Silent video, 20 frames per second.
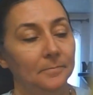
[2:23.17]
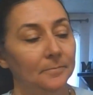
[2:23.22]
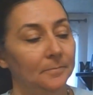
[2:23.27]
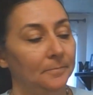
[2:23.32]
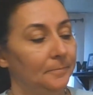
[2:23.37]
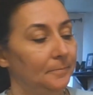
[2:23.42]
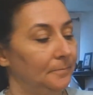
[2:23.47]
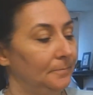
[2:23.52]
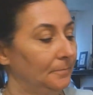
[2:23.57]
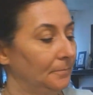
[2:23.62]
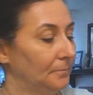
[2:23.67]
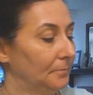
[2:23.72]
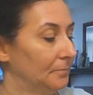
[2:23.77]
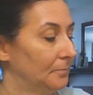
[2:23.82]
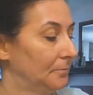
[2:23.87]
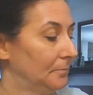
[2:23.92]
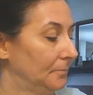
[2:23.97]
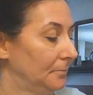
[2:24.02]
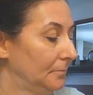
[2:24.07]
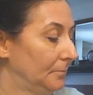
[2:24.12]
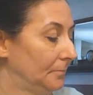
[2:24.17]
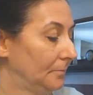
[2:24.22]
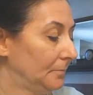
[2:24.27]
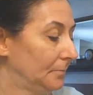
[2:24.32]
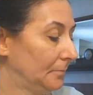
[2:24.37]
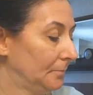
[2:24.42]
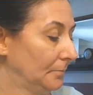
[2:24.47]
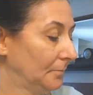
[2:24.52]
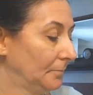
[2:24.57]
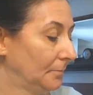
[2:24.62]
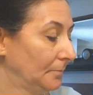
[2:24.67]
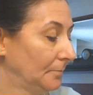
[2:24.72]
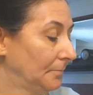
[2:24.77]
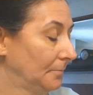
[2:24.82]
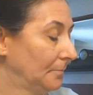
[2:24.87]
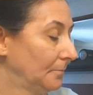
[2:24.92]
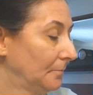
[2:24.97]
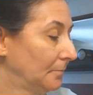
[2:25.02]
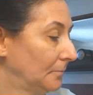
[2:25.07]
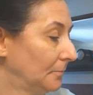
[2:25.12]

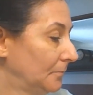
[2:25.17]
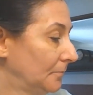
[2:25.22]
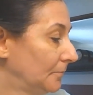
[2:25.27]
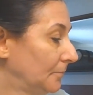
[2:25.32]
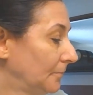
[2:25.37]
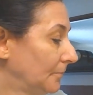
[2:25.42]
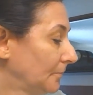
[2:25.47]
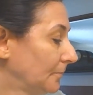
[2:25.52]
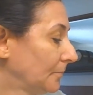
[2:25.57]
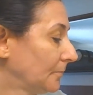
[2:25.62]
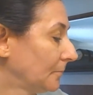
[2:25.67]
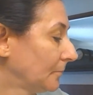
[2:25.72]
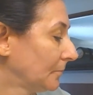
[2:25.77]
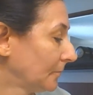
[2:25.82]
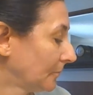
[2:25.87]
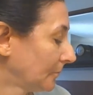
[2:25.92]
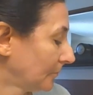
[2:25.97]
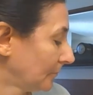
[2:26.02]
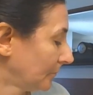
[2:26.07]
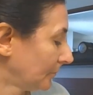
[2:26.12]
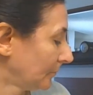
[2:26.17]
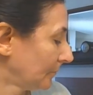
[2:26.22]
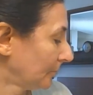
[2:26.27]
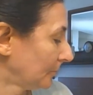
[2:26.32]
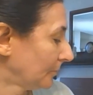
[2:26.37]
Nothing is said.